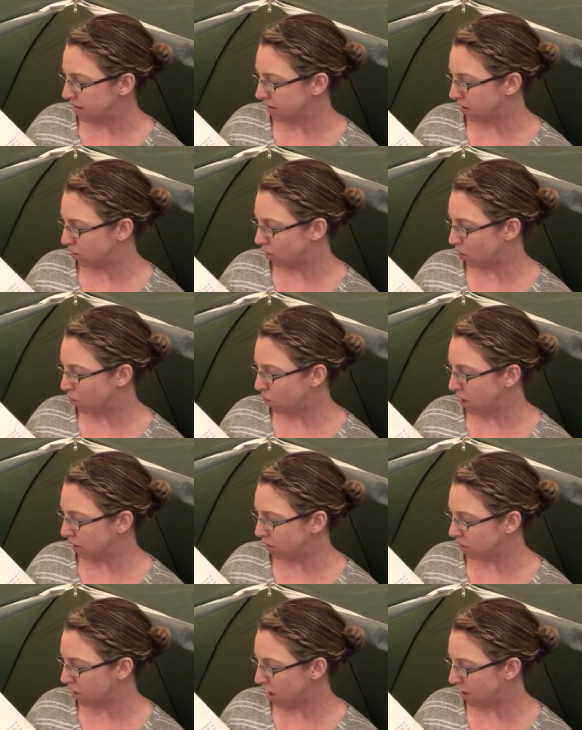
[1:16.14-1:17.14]
Now don't
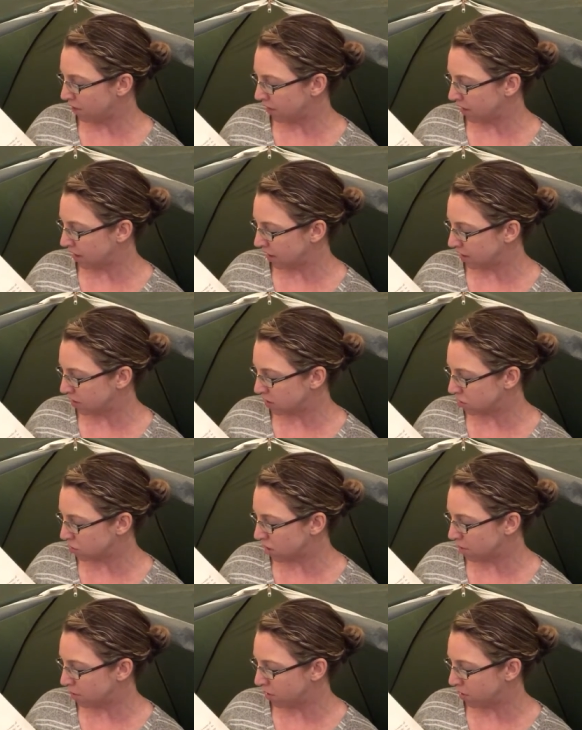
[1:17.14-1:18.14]
wander off and get into
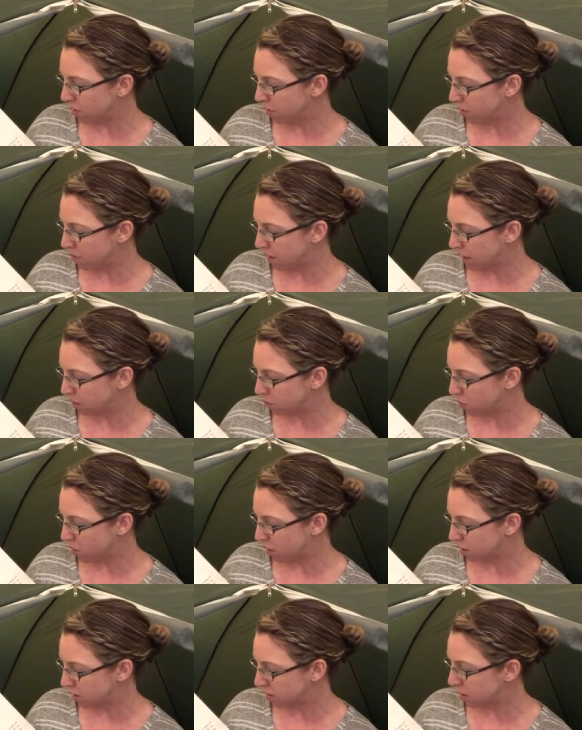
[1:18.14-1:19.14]
trouble, the man
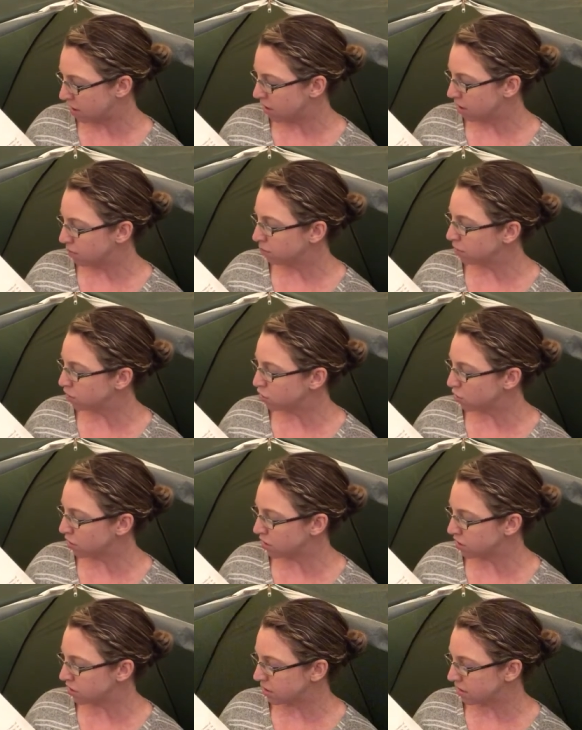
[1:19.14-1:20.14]
warned. But
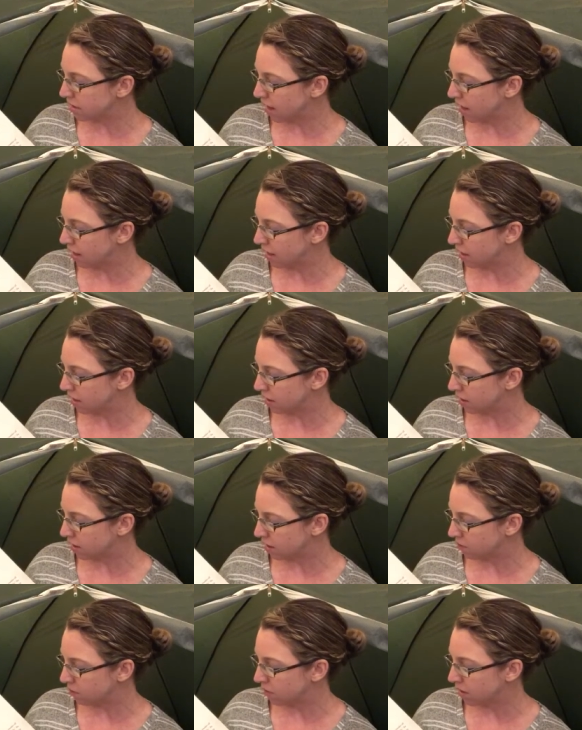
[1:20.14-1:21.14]
George did not hear
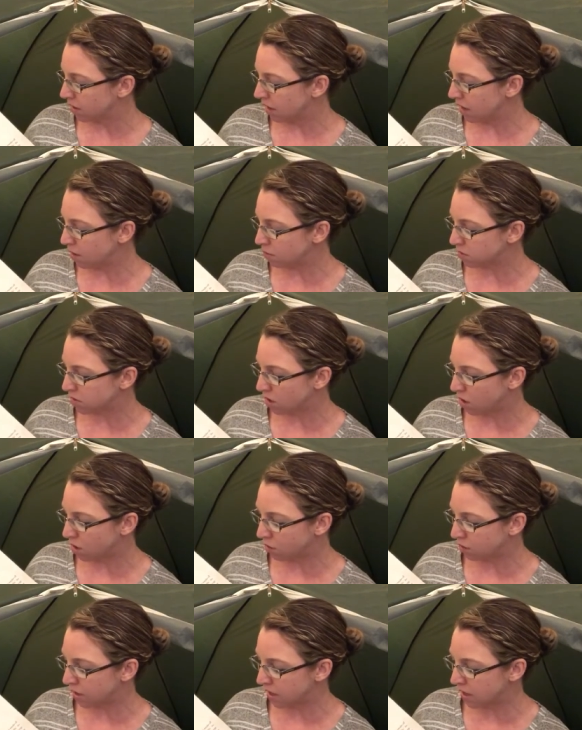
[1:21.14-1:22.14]
him. He was
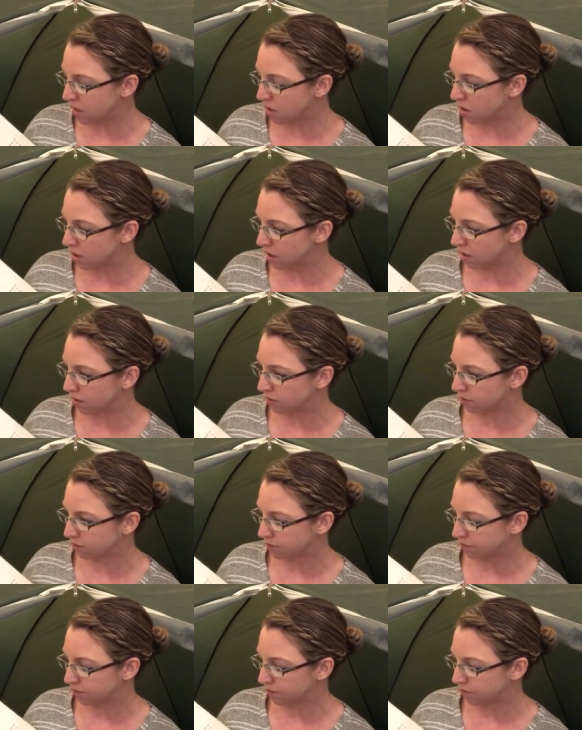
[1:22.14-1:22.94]
already gone.